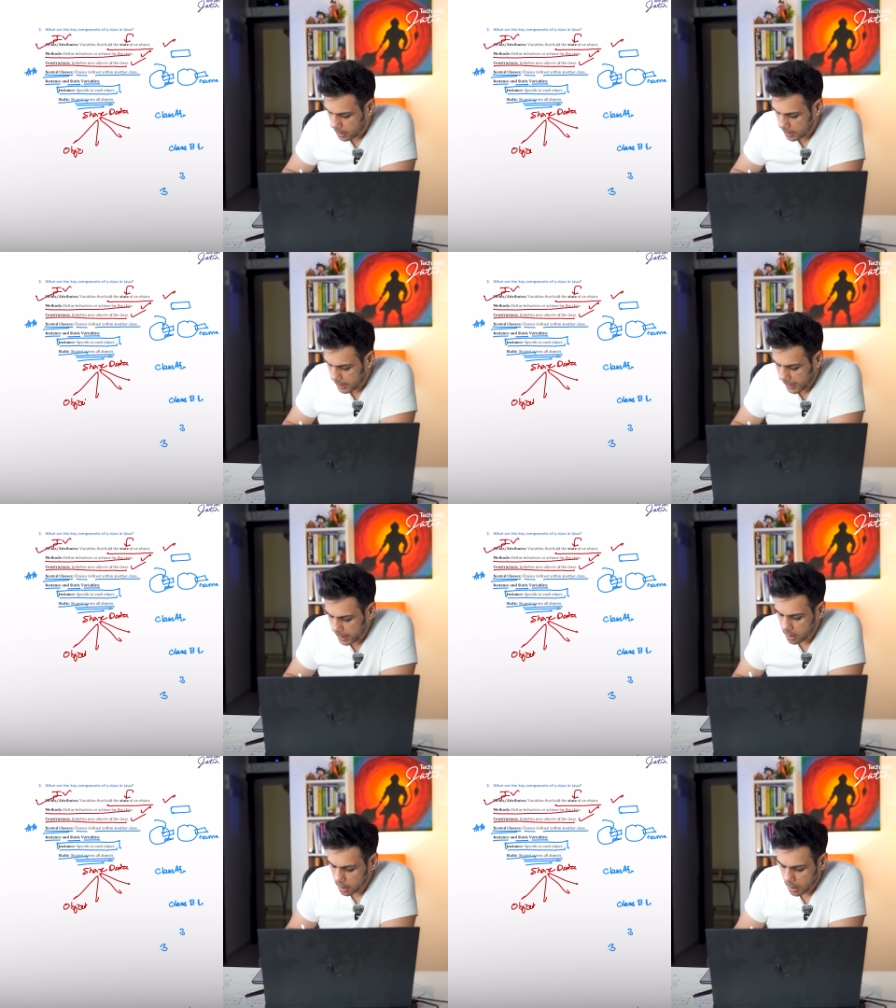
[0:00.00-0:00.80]

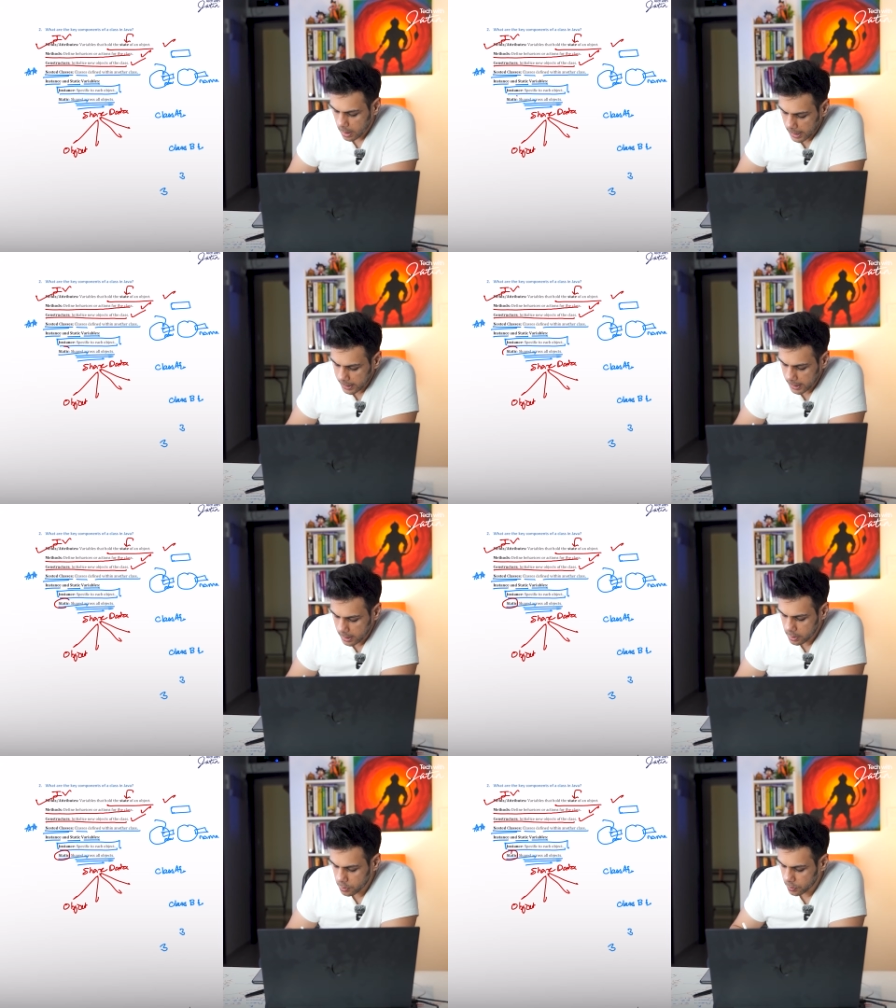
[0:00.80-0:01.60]
then I
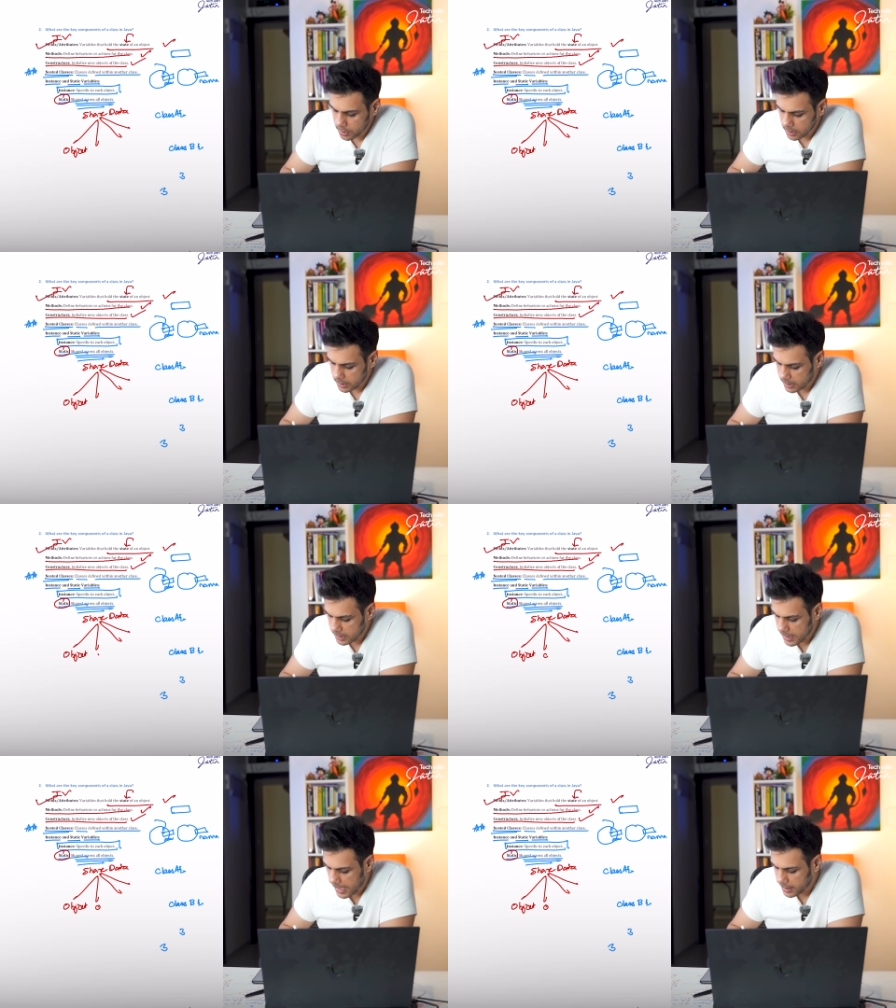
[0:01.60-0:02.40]
can use
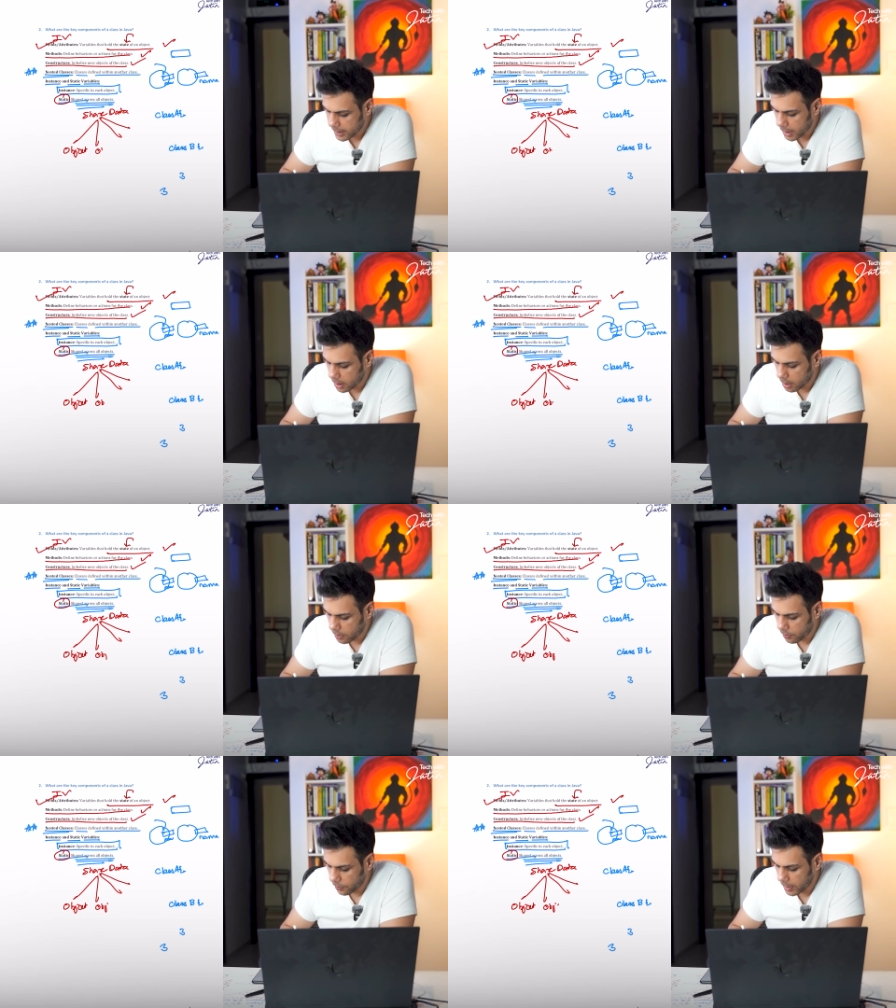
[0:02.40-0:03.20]
static
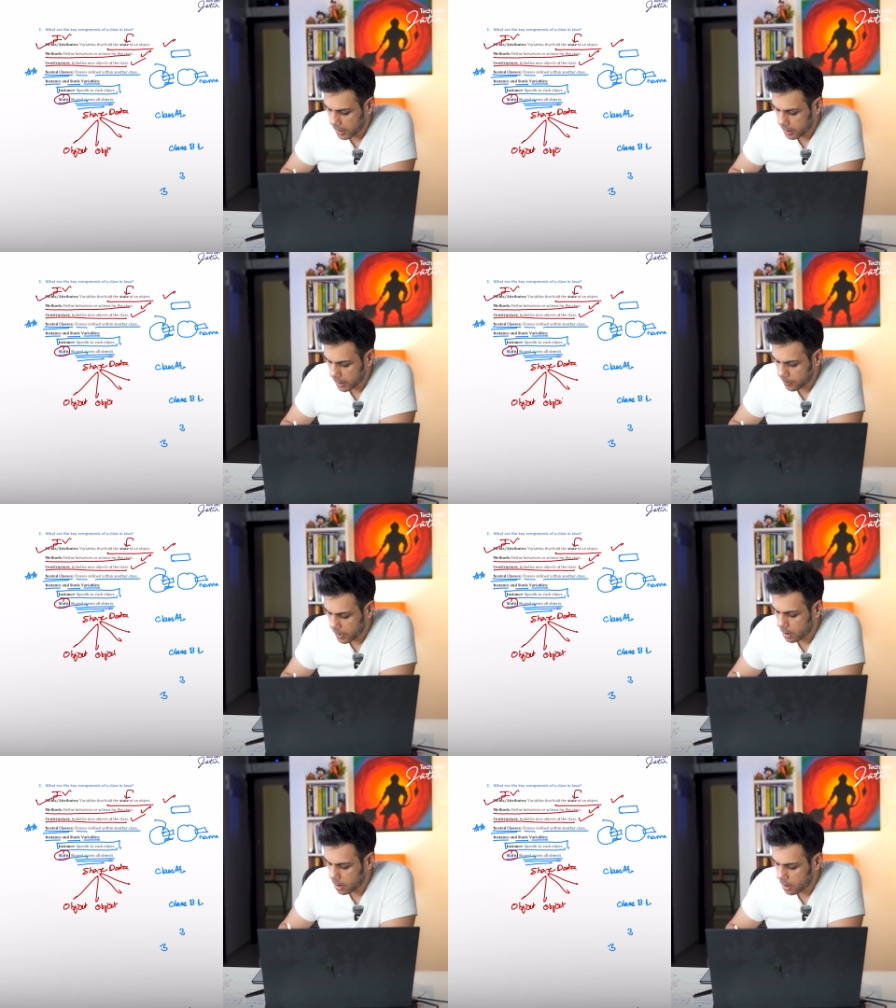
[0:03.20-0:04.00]

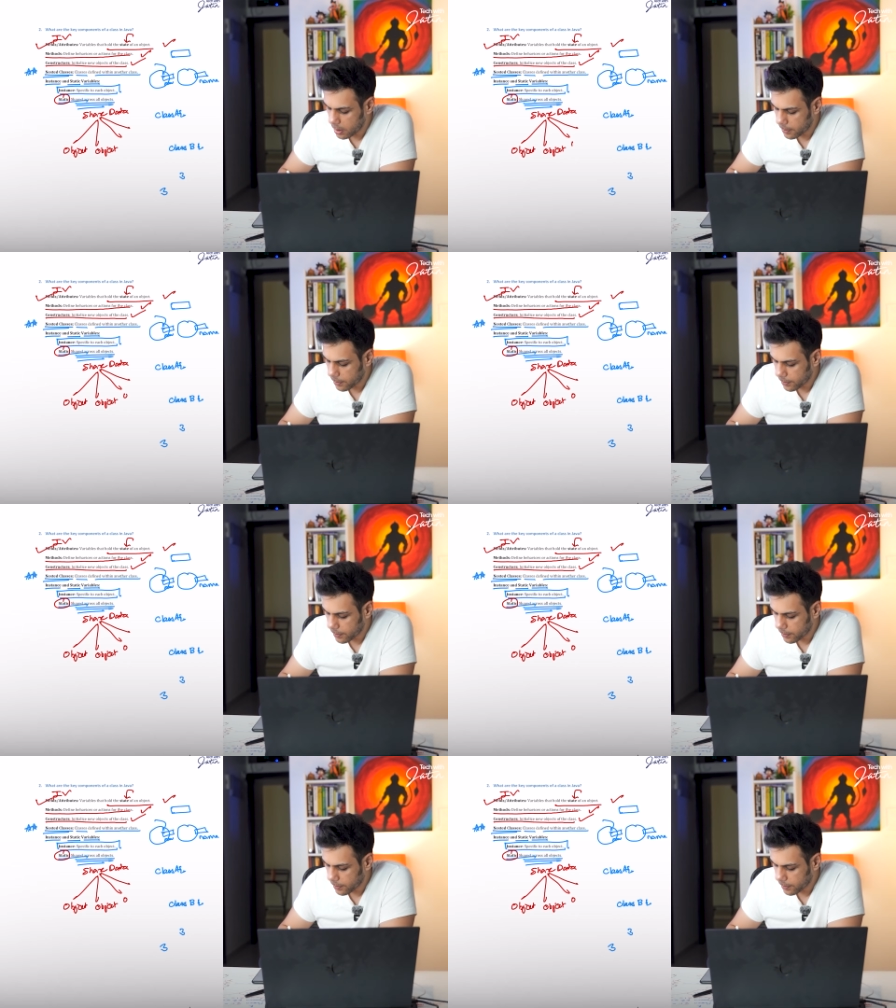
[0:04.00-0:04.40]
variable.